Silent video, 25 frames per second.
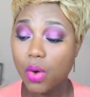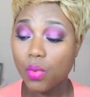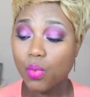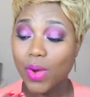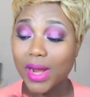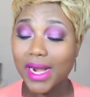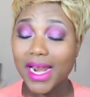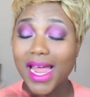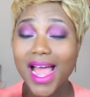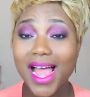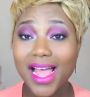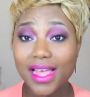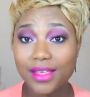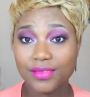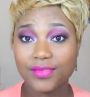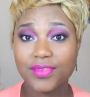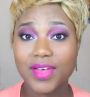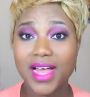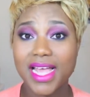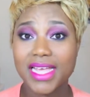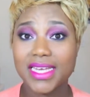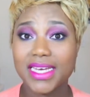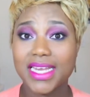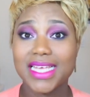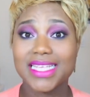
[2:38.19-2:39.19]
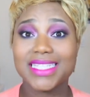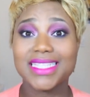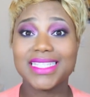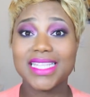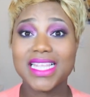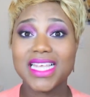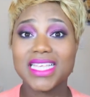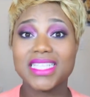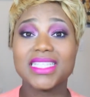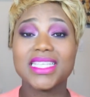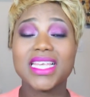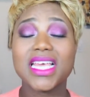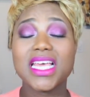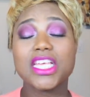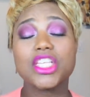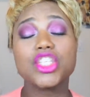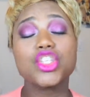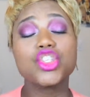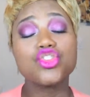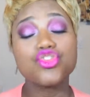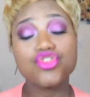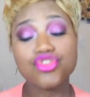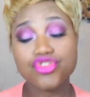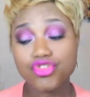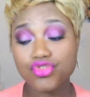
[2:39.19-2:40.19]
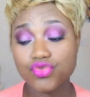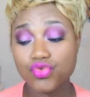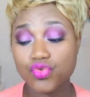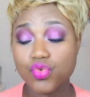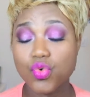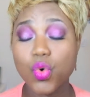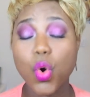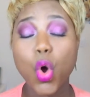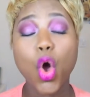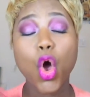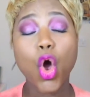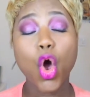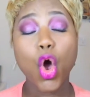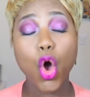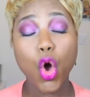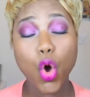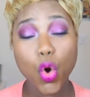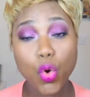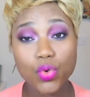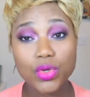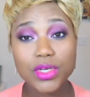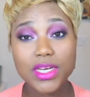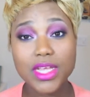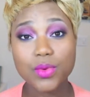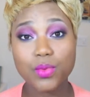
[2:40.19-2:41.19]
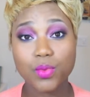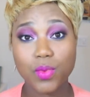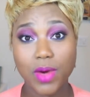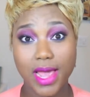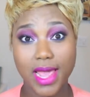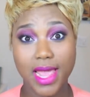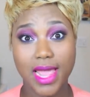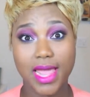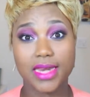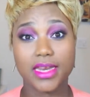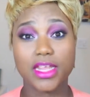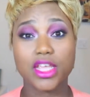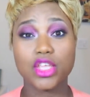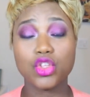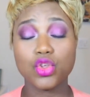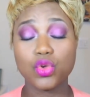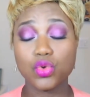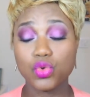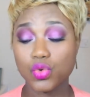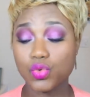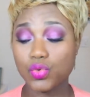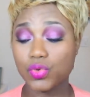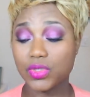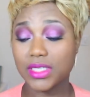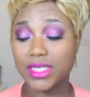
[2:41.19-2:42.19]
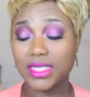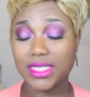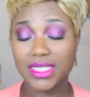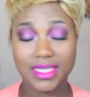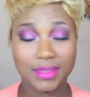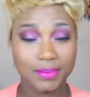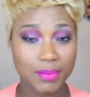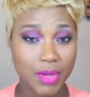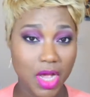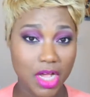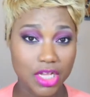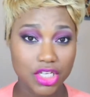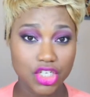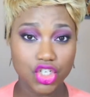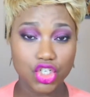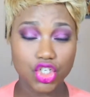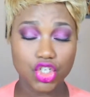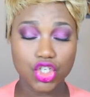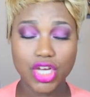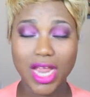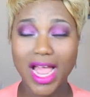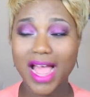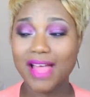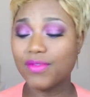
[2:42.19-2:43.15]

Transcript: What I find is this is true only when you use a sponge.